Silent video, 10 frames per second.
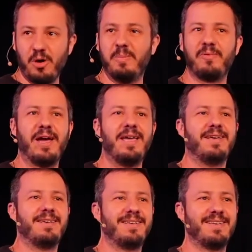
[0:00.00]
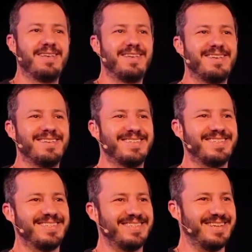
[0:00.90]
Job, right?
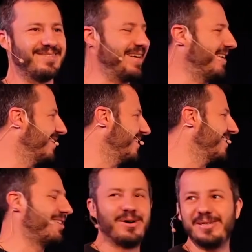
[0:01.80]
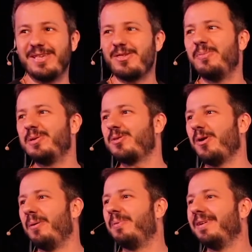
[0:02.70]
Is that right? No, it's a Job's
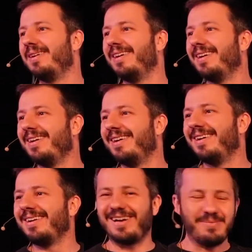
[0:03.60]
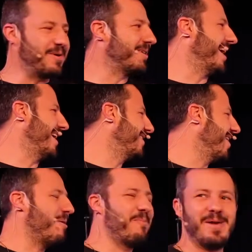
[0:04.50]
job. Come on, guys,
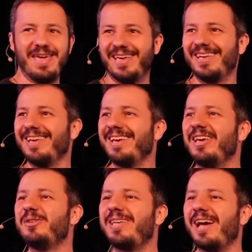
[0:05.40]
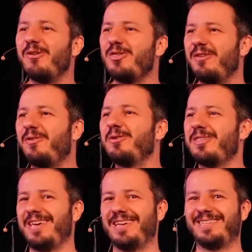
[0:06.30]
help me. You see how difficult
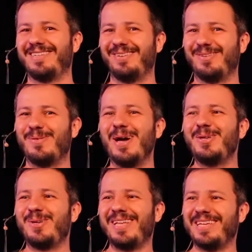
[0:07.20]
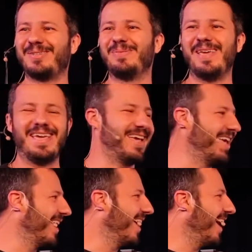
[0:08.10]
it is. Why you do this to me?
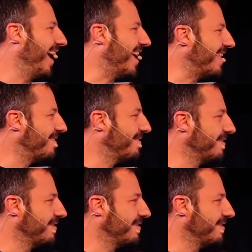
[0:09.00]
And